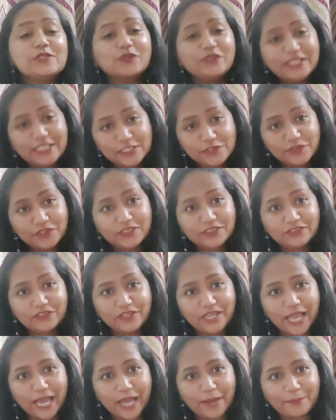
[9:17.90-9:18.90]
So these were the
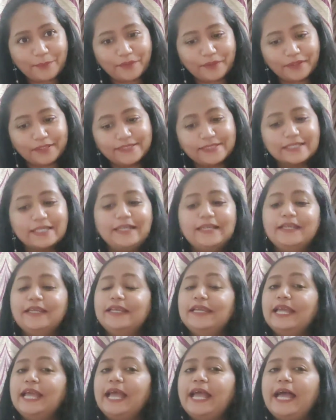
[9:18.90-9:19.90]
three habits
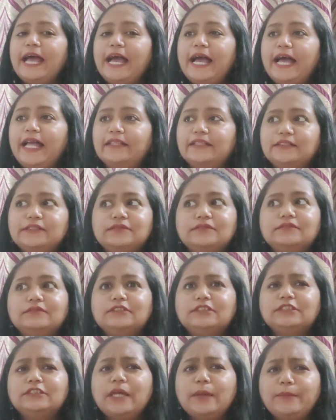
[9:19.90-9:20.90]

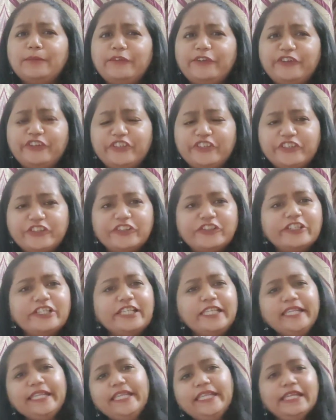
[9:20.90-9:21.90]
and some
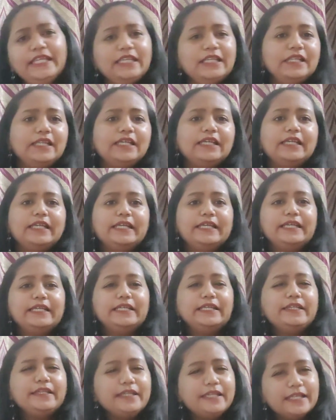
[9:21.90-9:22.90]
really
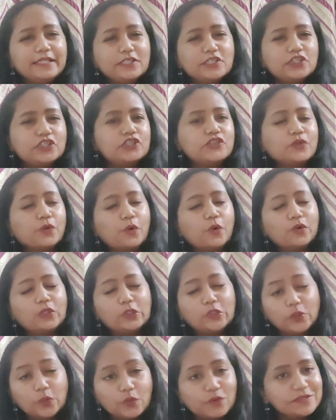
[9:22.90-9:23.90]
knit or
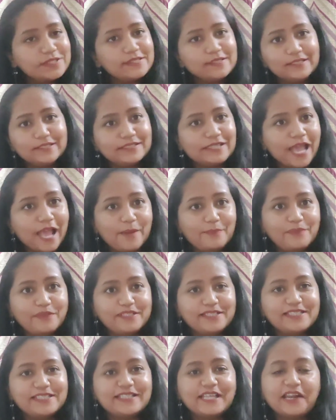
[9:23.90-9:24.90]
close-knit
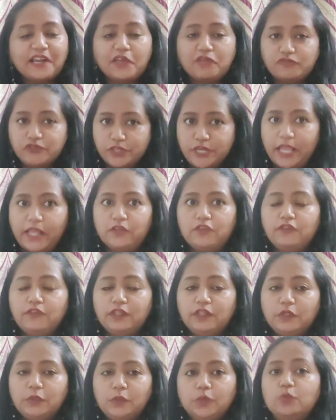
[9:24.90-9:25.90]
habits that I've shared
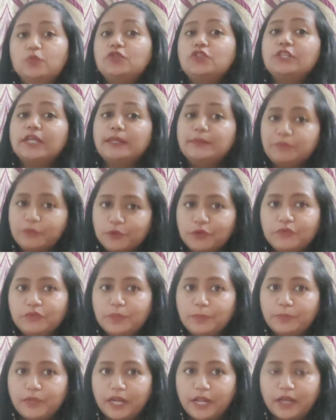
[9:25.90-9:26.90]
with you to improve
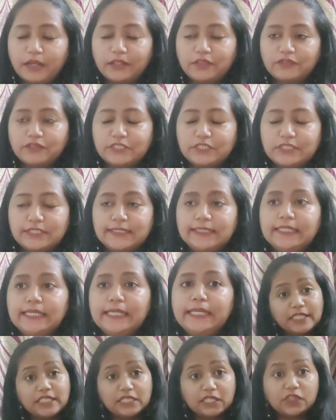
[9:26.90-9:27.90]
your productivity. It
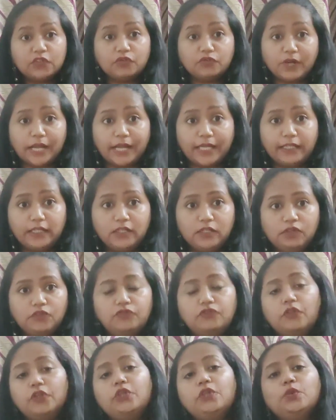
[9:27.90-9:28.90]
may take a while
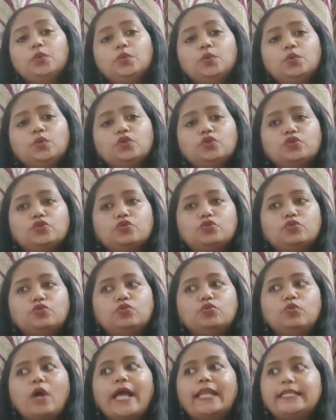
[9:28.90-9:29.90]
for you
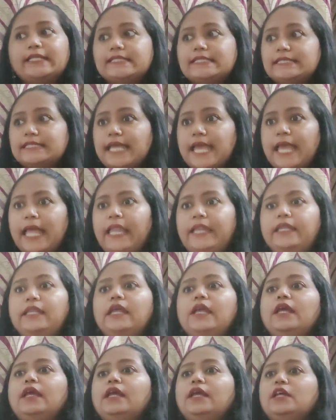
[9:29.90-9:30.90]
to
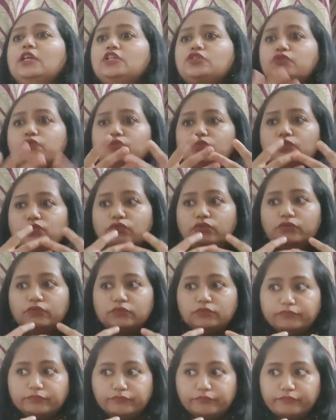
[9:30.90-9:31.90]
understand, to
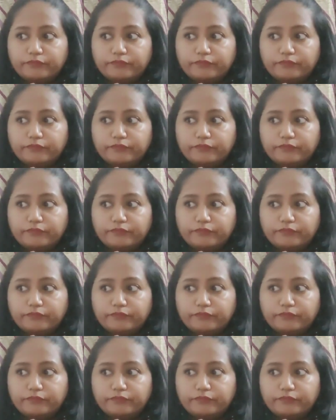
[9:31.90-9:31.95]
